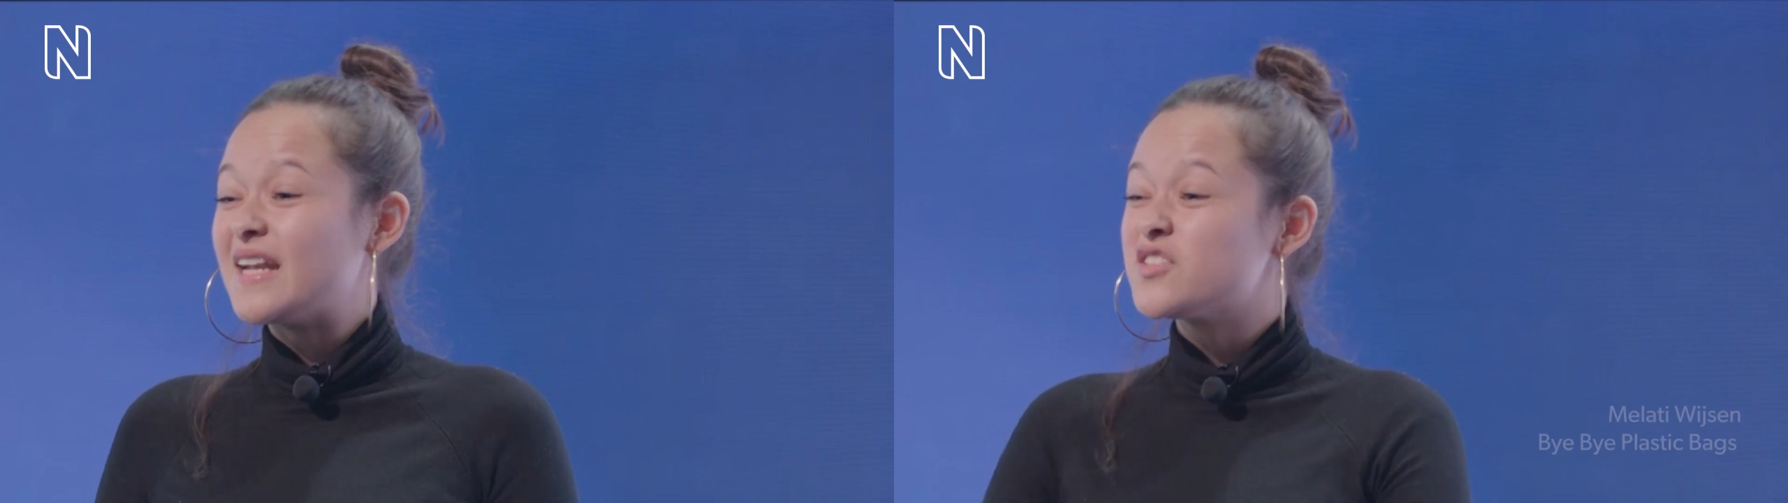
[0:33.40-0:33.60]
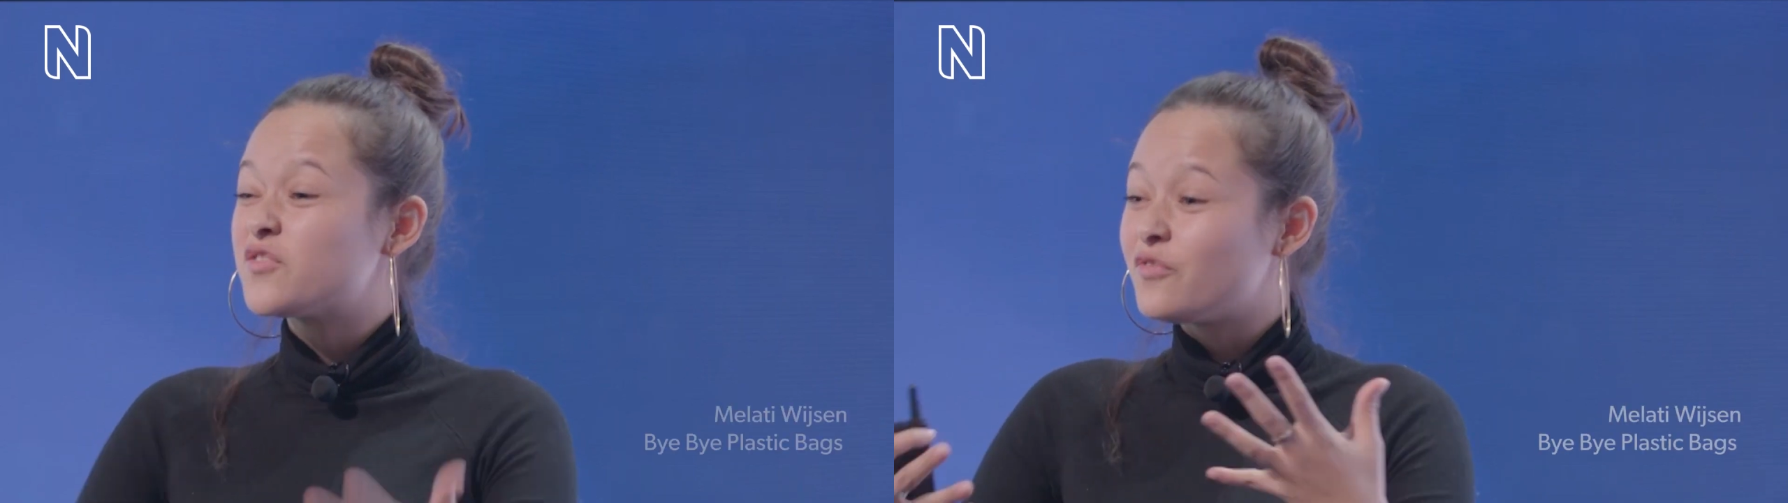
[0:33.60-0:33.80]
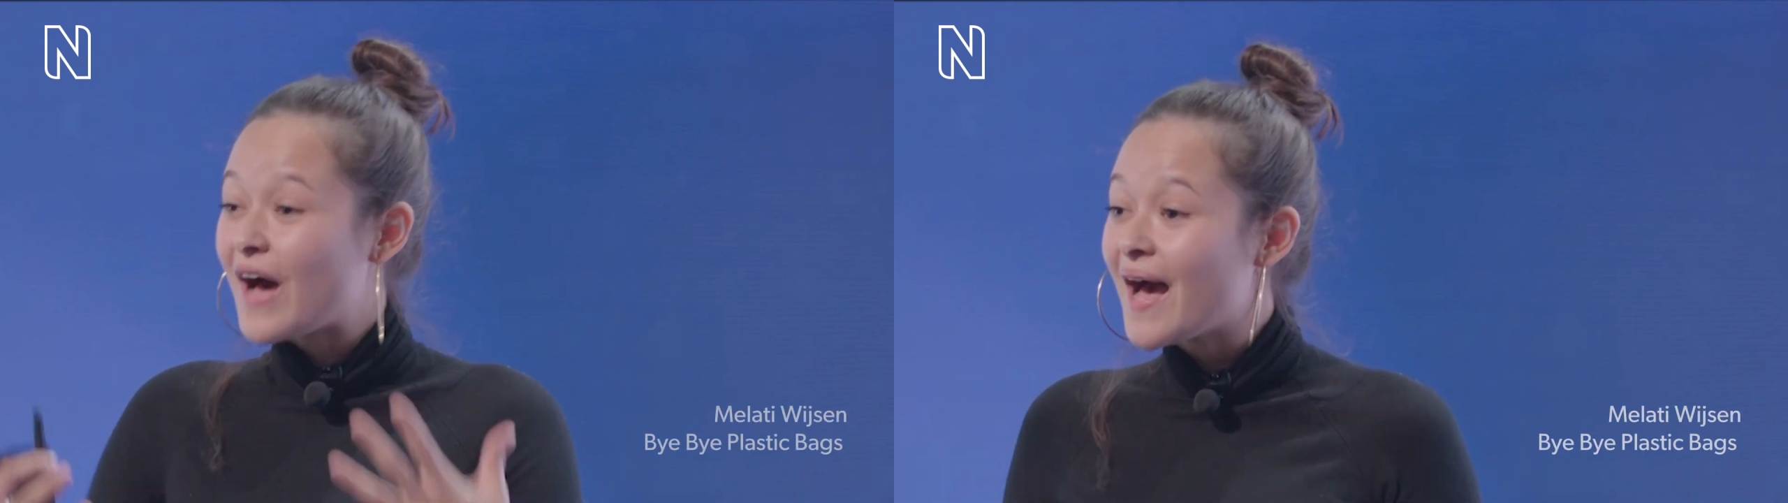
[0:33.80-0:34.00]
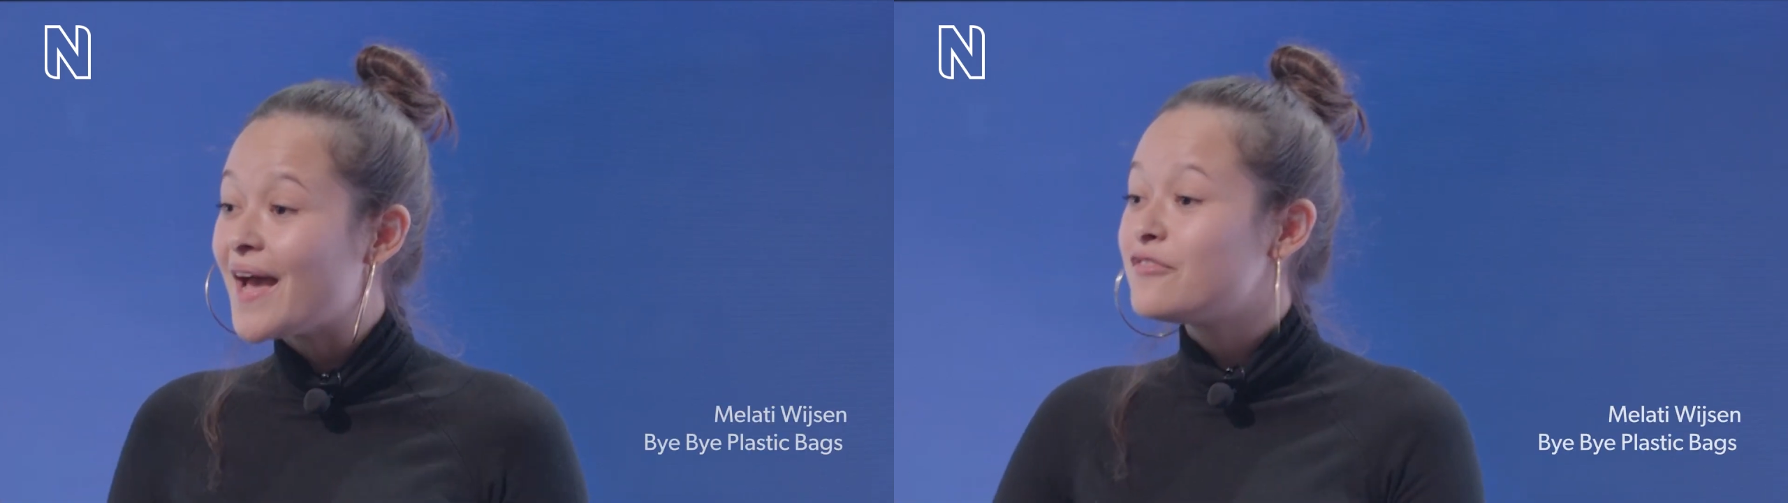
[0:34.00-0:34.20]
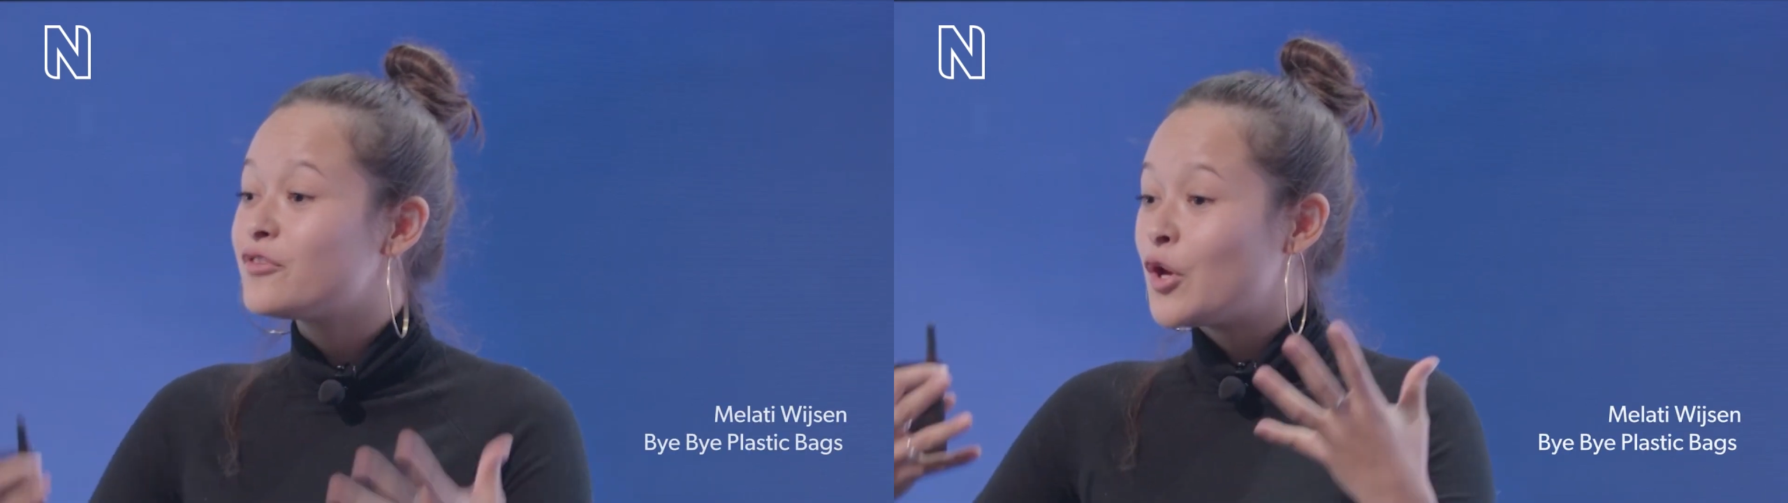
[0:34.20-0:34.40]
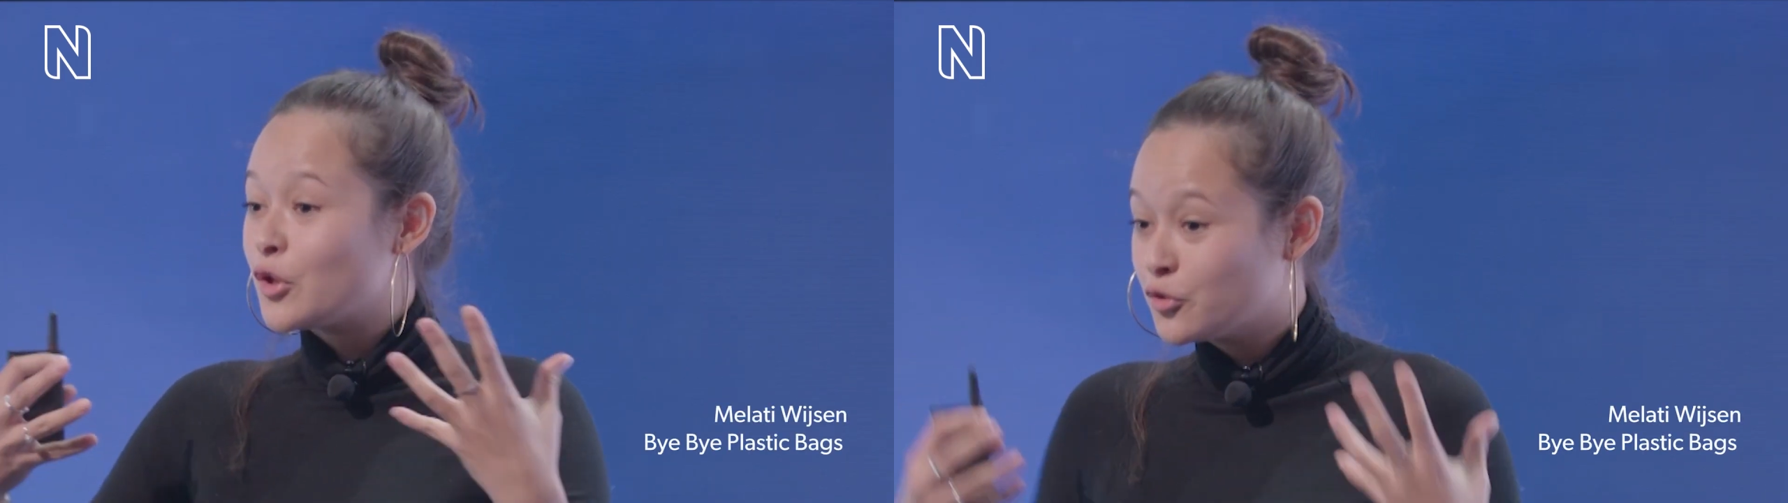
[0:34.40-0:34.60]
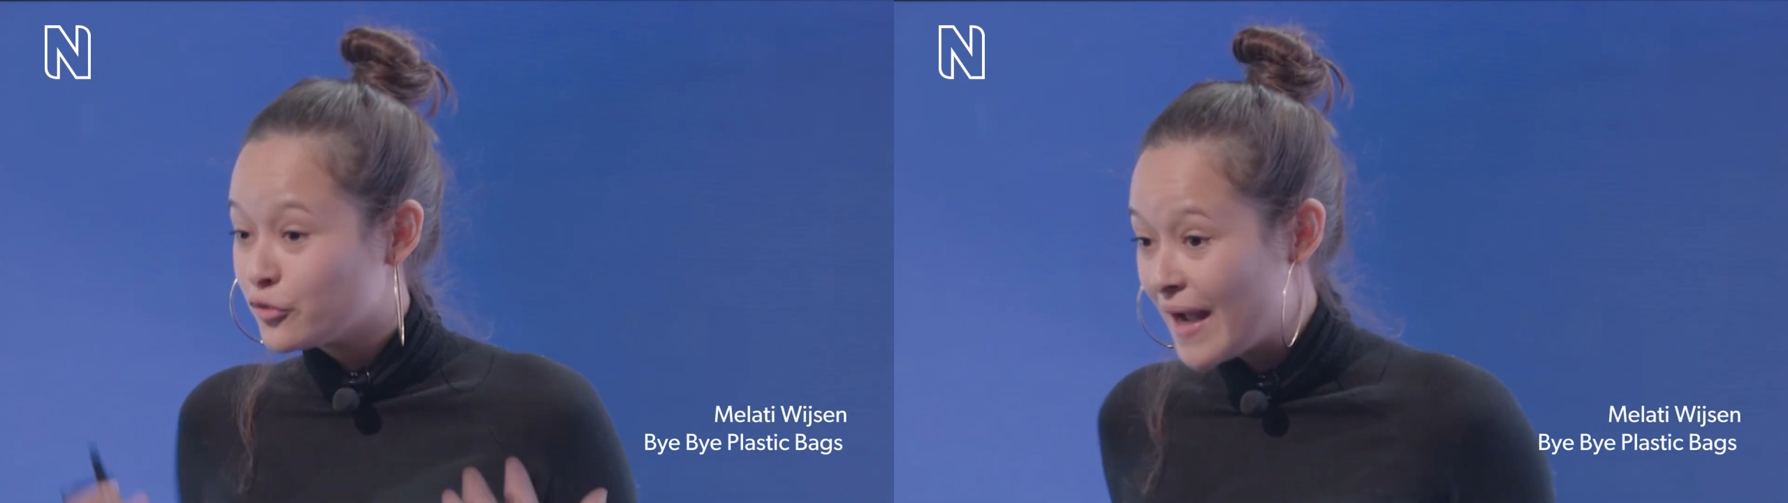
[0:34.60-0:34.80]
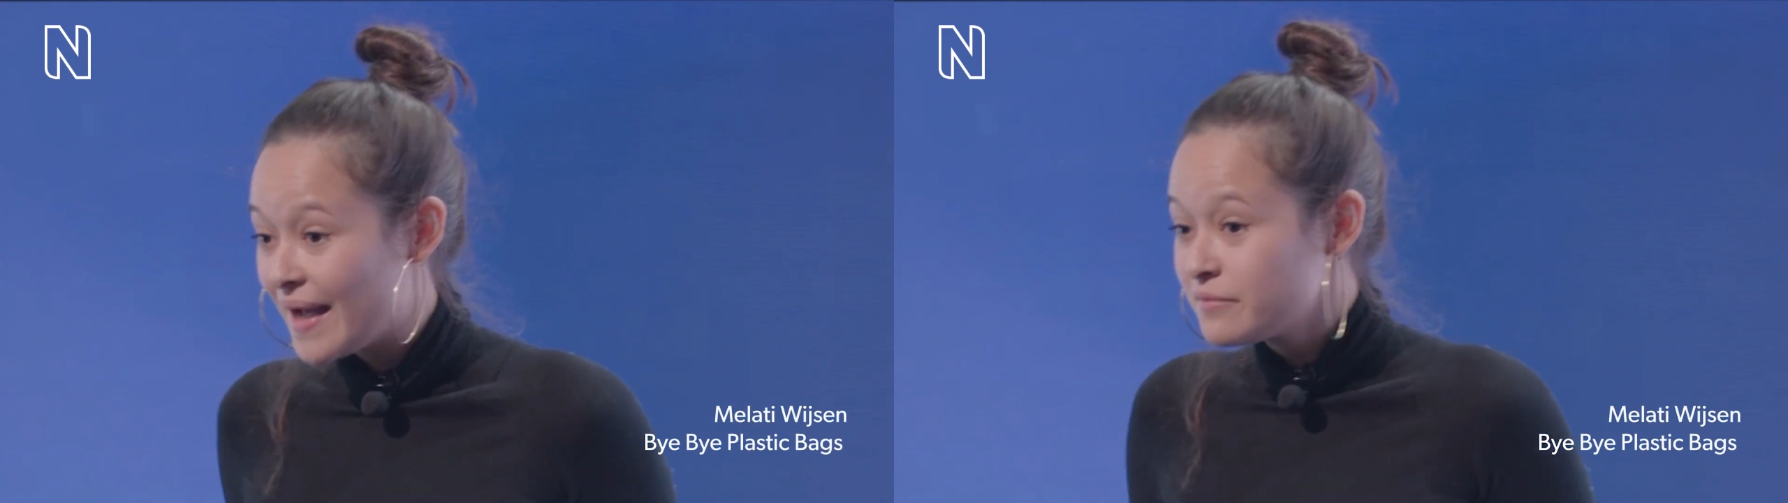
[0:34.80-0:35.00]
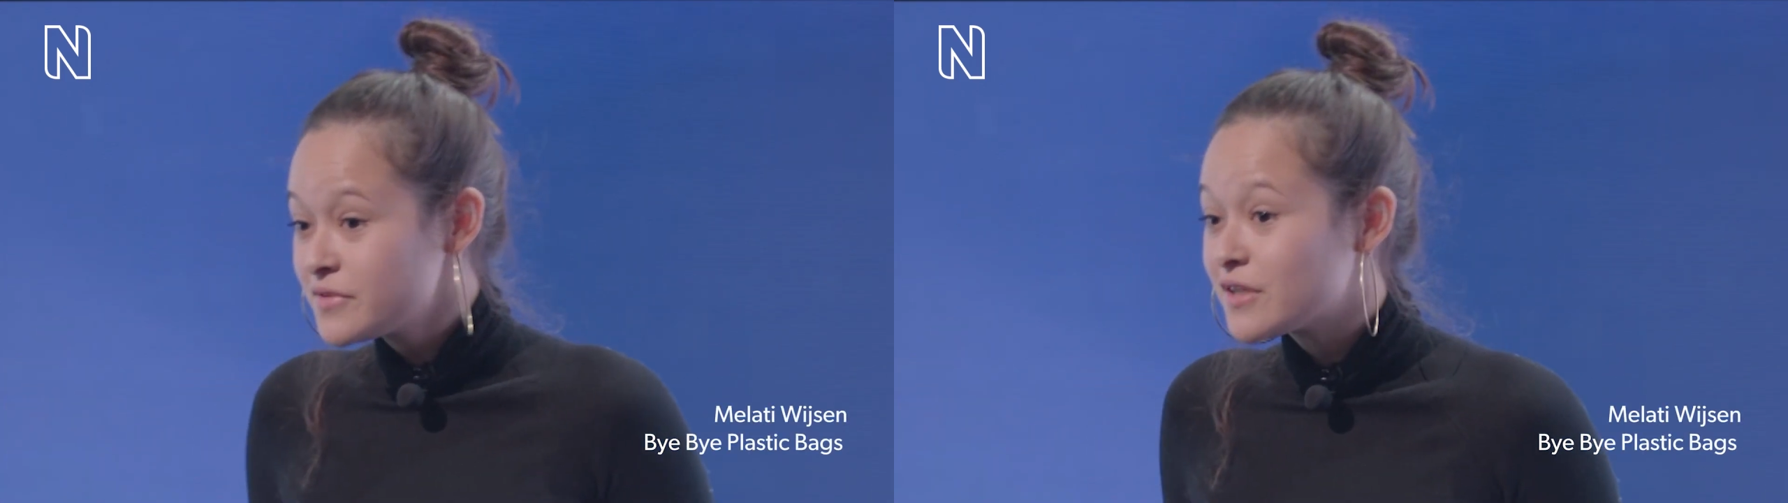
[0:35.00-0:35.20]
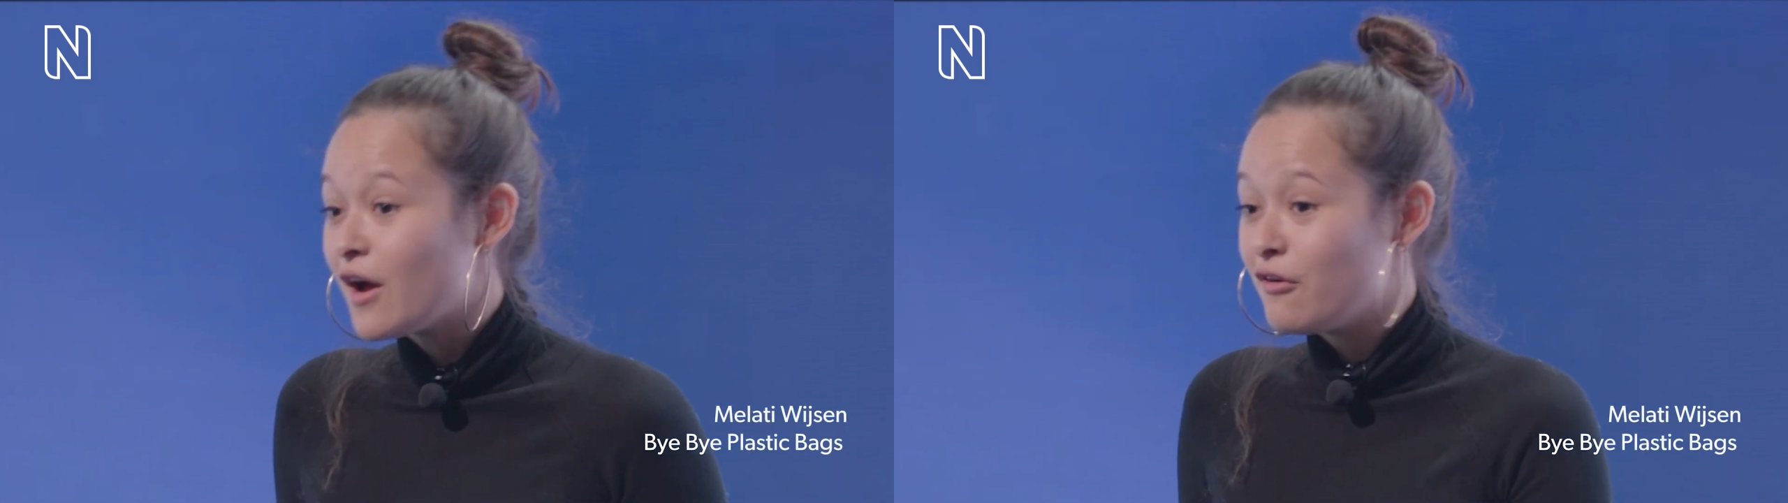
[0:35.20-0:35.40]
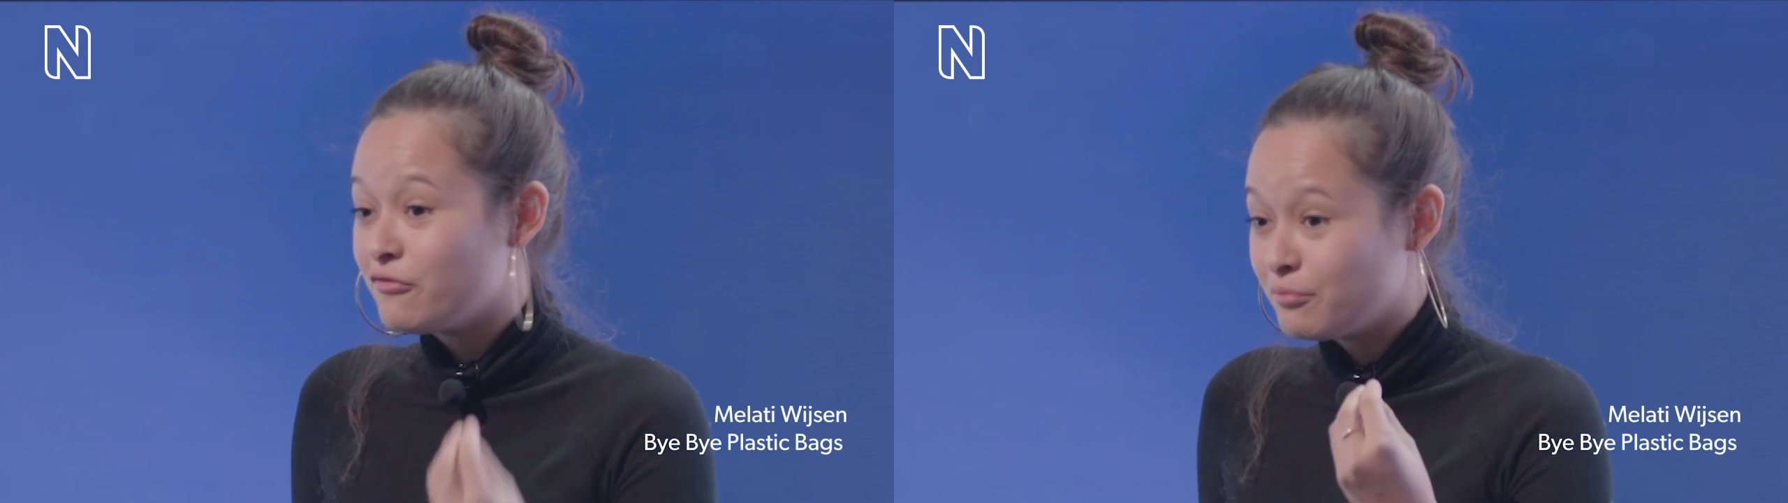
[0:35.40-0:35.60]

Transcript: That is five grams of